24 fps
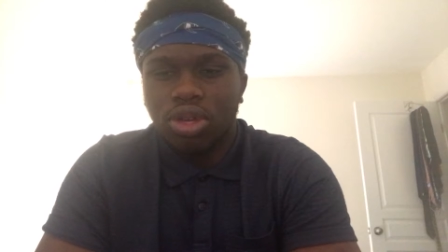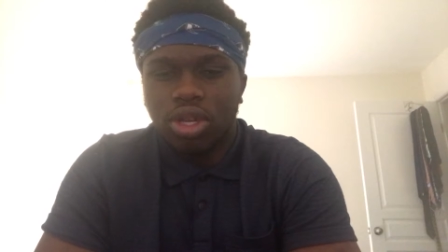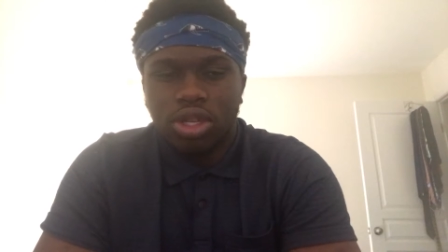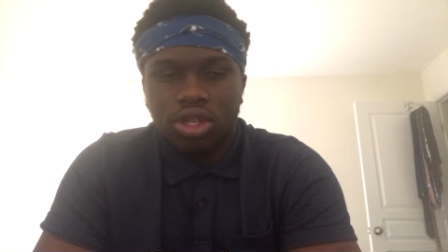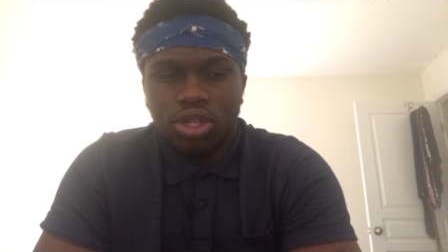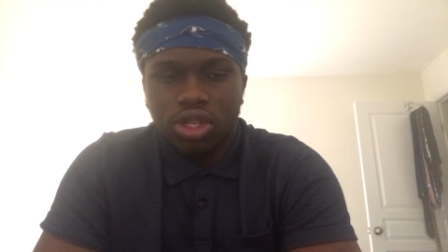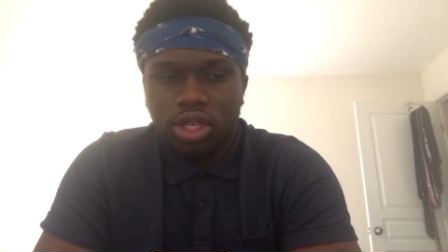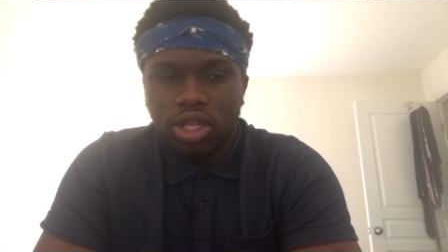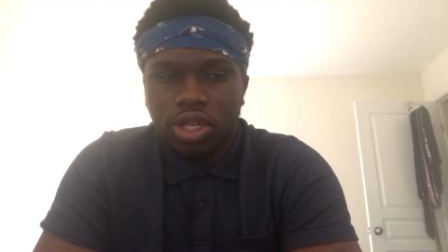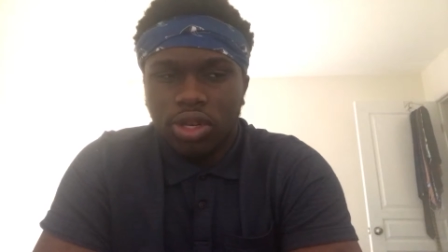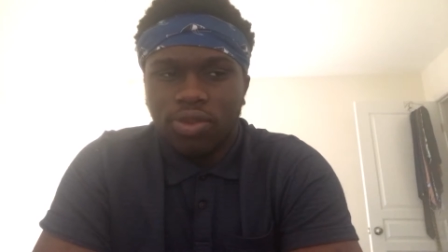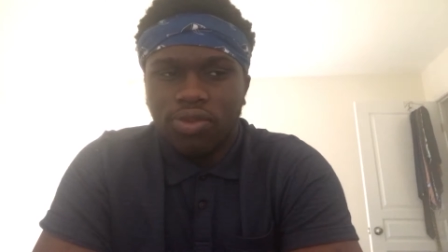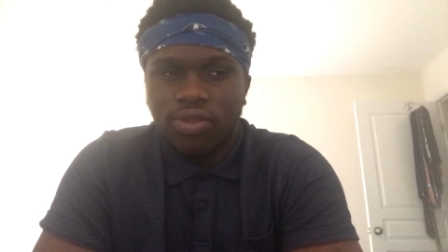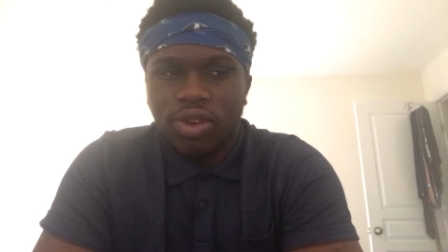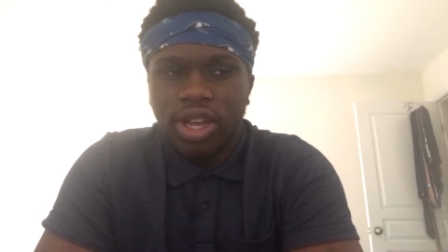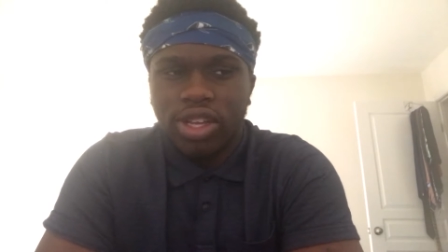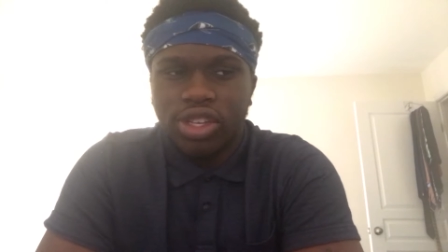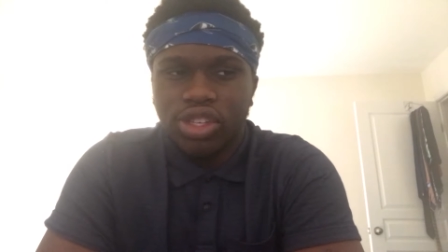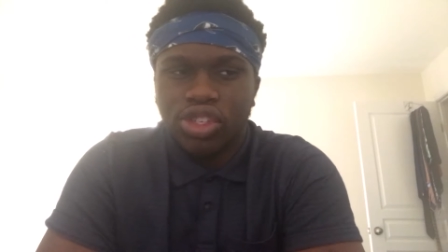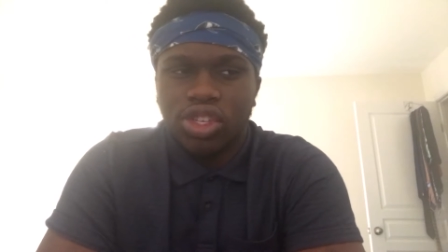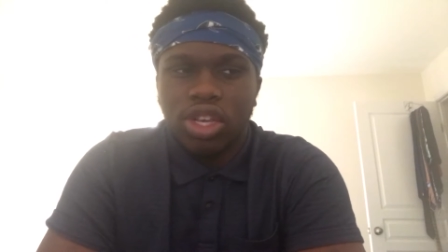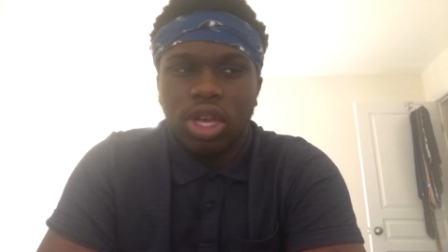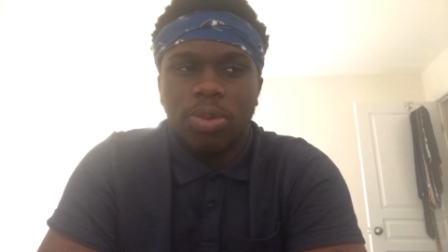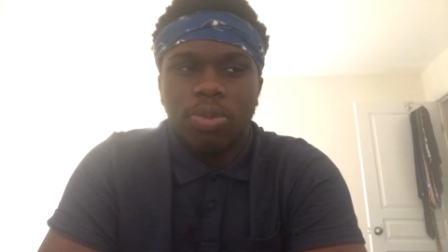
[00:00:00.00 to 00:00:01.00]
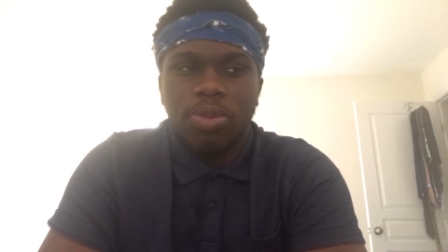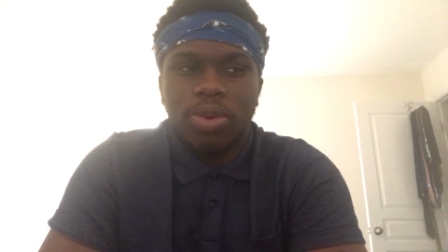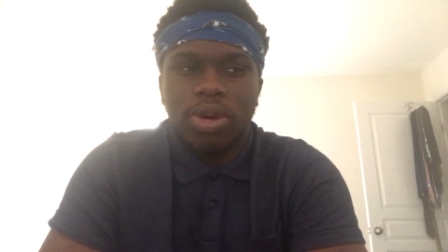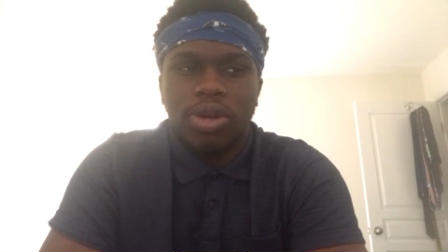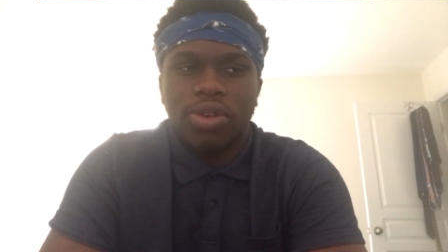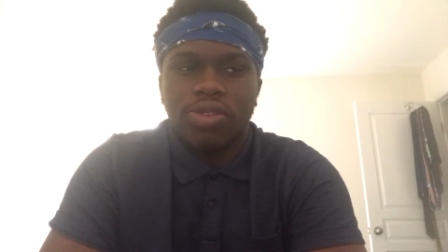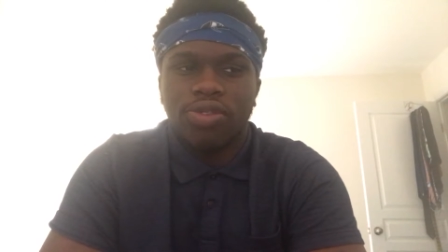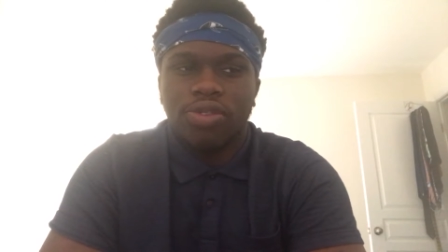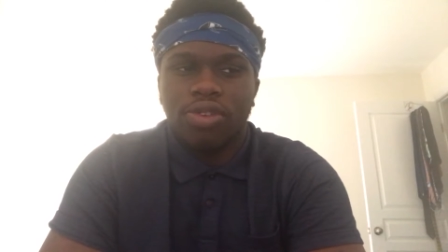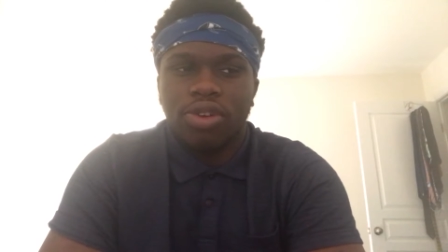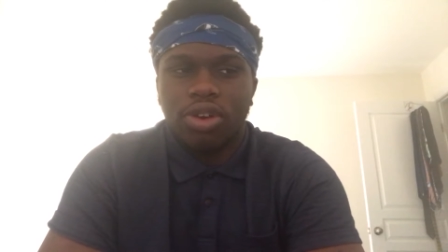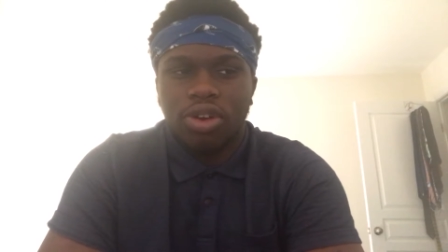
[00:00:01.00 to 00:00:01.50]
can just arrest
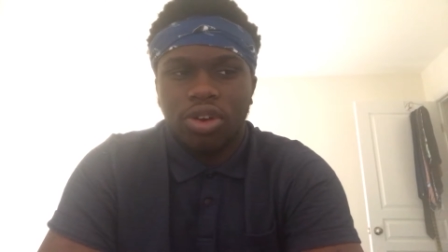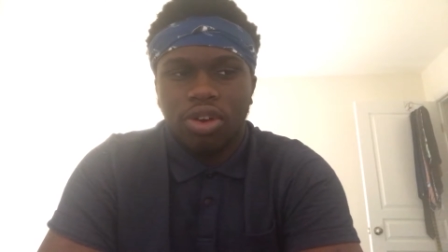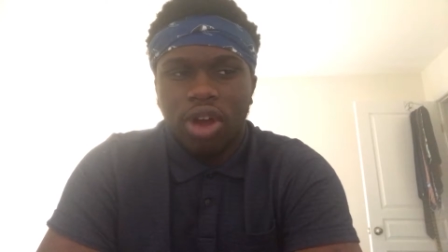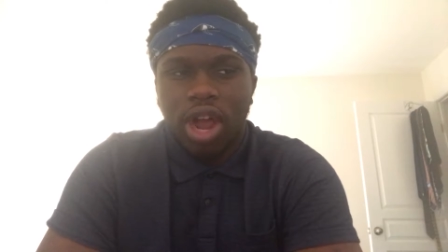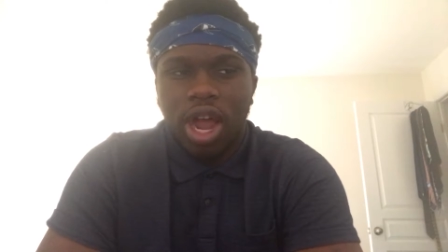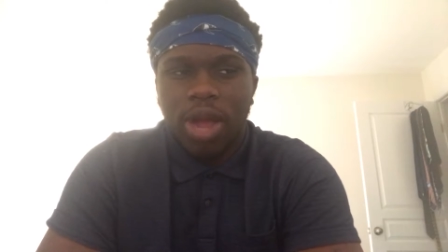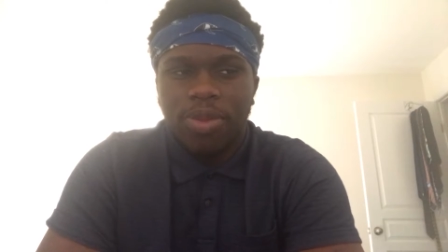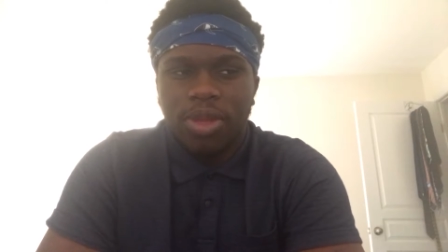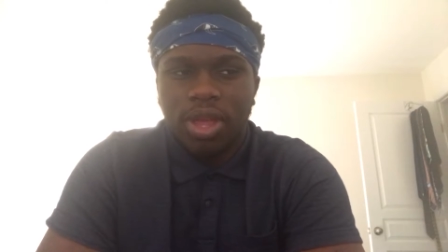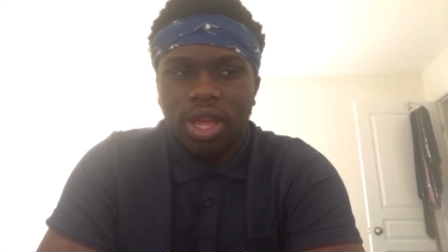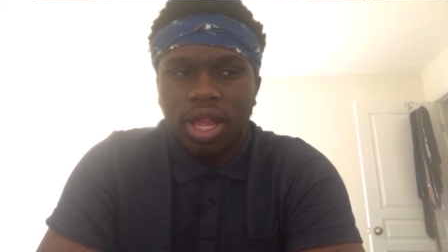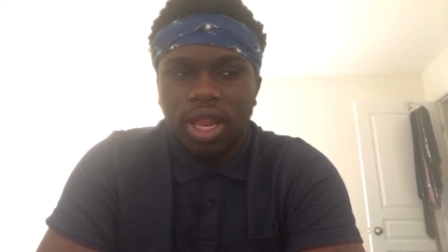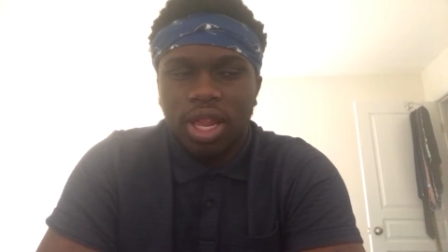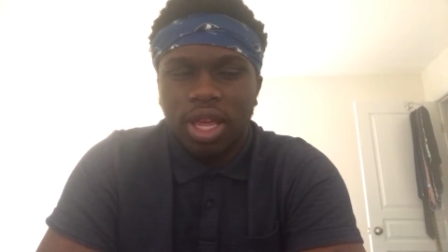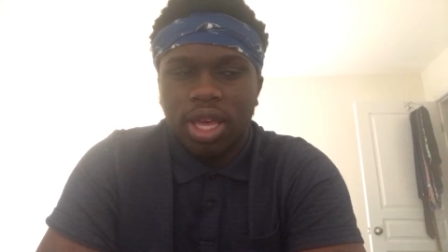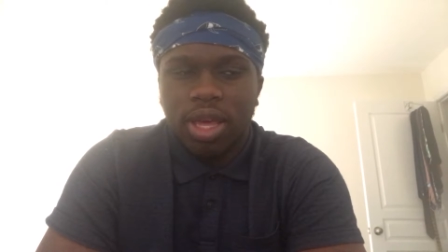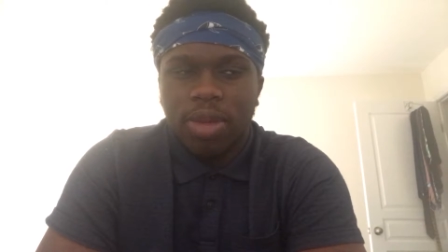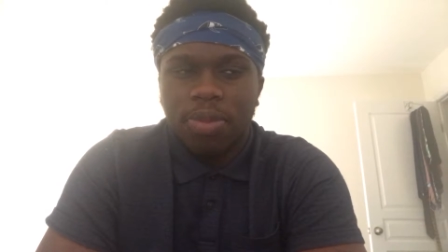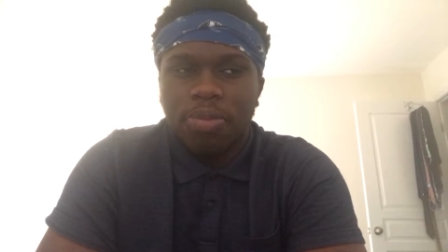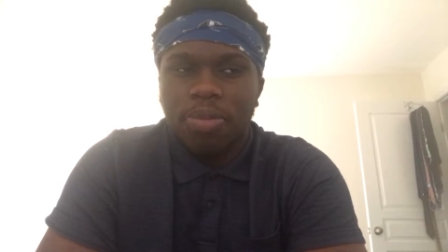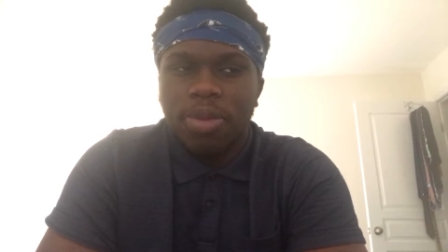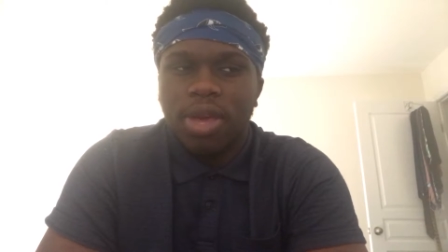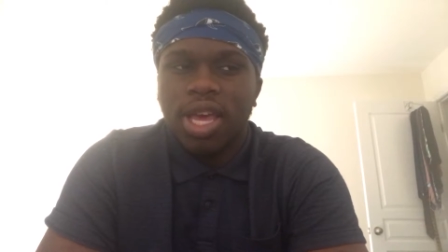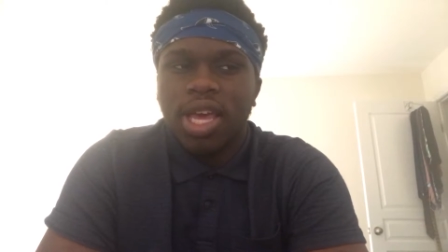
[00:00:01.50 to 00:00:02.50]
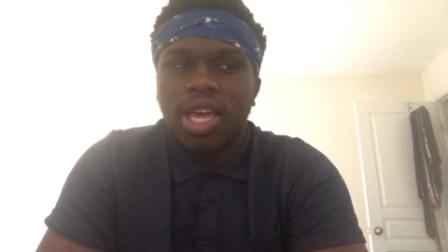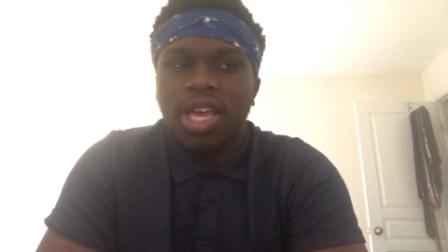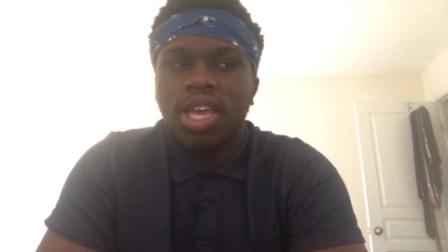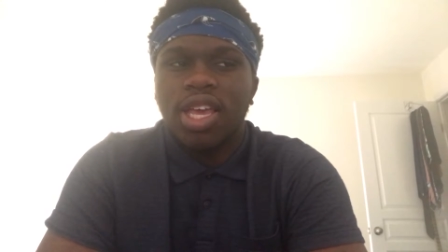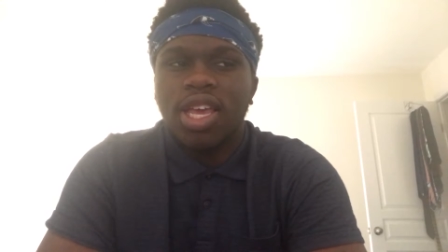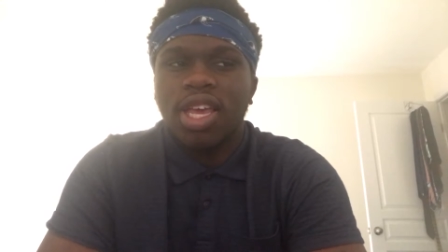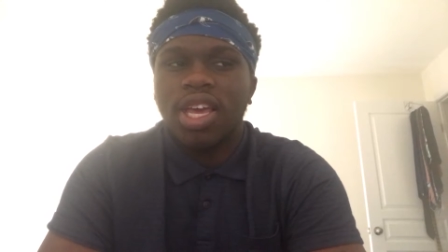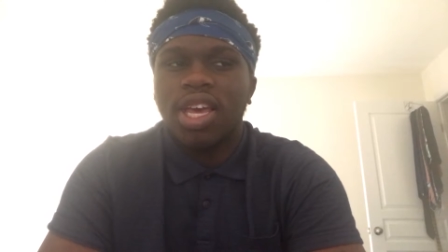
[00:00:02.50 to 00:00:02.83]
someone for a crime they didn't commit,